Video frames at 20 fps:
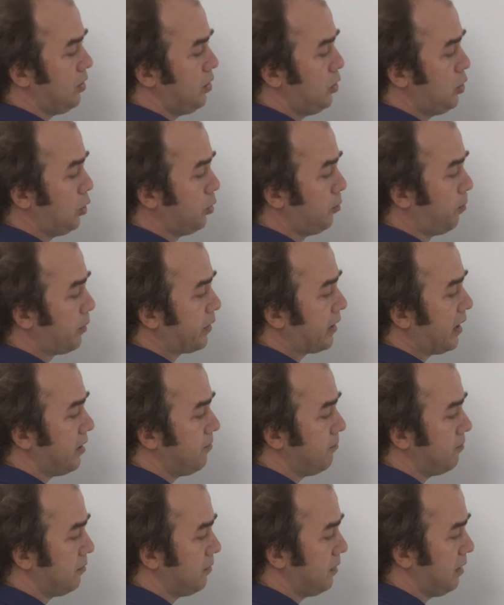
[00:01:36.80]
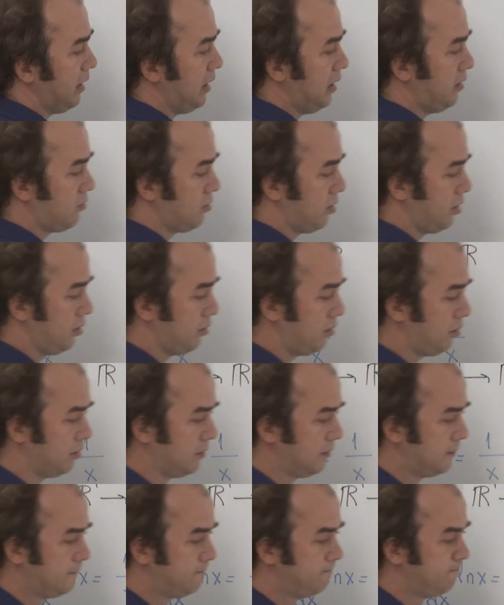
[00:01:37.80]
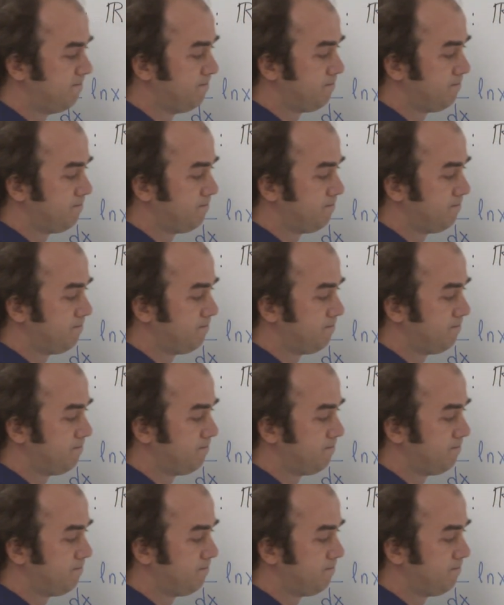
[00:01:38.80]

u prime e to u.